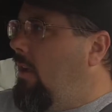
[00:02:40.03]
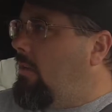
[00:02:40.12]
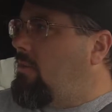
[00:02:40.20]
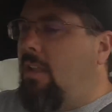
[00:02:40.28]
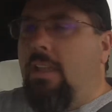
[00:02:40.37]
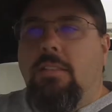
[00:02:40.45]

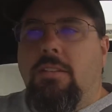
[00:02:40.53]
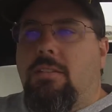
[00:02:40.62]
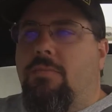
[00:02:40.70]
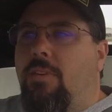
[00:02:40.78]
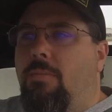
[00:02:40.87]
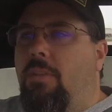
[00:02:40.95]

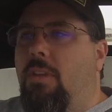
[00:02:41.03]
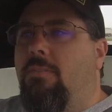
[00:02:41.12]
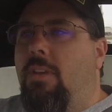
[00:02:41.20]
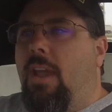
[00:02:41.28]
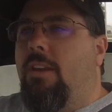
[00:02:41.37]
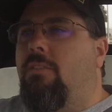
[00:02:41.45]
stainless from the
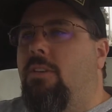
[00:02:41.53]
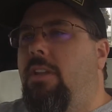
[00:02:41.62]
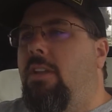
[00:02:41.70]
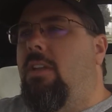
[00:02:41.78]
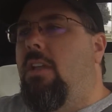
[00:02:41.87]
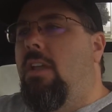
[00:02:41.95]

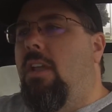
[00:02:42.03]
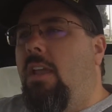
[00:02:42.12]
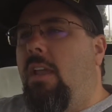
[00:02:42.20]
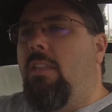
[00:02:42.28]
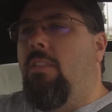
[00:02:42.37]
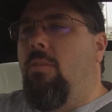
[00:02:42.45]
factory,
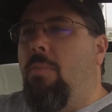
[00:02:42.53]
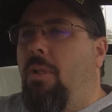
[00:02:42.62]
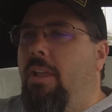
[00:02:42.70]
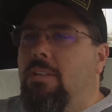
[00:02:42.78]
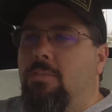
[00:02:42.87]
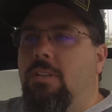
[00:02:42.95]
and the
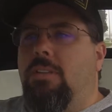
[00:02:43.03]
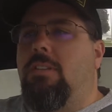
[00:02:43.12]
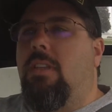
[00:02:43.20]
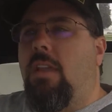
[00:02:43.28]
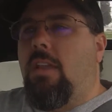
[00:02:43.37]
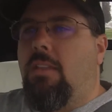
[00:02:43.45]
replacements
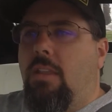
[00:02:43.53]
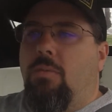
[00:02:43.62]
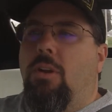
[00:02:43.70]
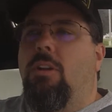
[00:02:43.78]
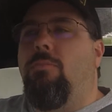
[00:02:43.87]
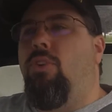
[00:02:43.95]
that they
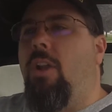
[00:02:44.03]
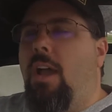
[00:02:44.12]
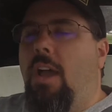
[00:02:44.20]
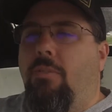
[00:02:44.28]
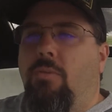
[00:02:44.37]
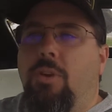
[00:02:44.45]
were going to put
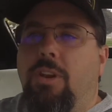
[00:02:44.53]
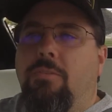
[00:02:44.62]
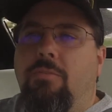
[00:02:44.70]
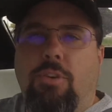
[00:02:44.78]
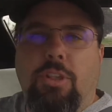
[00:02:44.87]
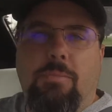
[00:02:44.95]
on wouldn't
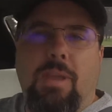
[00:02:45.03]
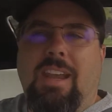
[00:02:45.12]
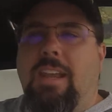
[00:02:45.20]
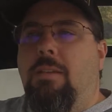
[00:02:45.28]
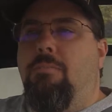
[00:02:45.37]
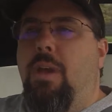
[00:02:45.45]
have really been
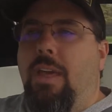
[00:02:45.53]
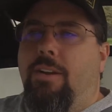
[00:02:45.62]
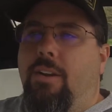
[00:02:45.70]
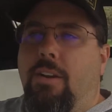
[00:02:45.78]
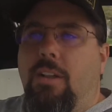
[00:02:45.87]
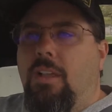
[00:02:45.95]
any
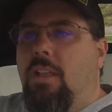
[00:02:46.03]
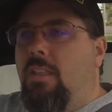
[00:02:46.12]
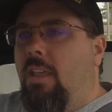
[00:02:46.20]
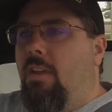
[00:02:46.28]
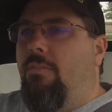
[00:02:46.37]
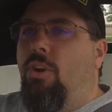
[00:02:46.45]
better.
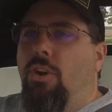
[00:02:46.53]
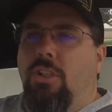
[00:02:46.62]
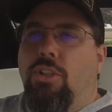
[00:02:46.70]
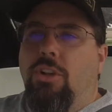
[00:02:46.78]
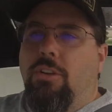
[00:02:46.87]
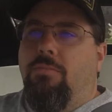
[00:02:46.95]
They'd have only
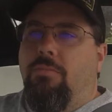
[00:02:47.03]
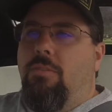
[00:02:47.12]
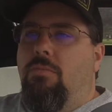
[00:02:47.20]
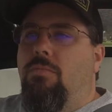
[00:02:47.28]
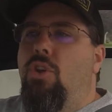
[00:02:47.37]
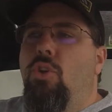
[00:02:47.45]
looked
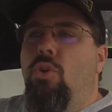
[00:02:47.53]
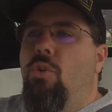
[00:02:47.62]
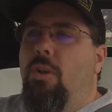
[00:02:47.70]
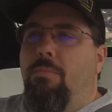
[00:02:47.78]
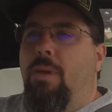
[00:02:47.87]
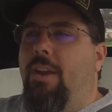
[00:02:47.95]
new
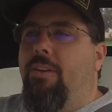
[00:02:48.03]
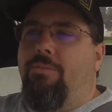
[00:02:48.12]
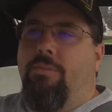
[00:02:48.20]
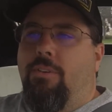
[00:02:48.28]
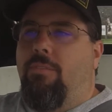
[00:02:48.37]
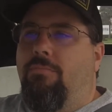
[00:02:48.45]
and better
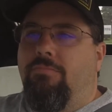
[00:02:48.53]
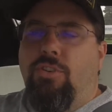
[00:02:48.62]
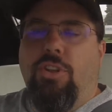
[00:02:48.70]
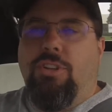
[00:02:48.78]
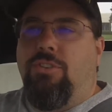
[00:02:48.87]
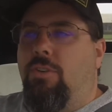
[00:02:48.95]
for a
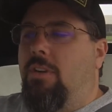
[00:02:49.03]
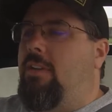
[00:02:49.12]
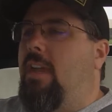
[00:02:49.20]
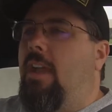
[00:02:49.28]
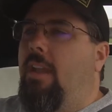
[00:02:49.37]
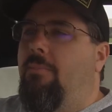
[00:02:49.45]
really short
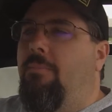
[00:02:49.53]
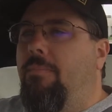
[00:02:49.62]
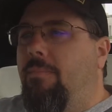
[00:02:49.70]
time.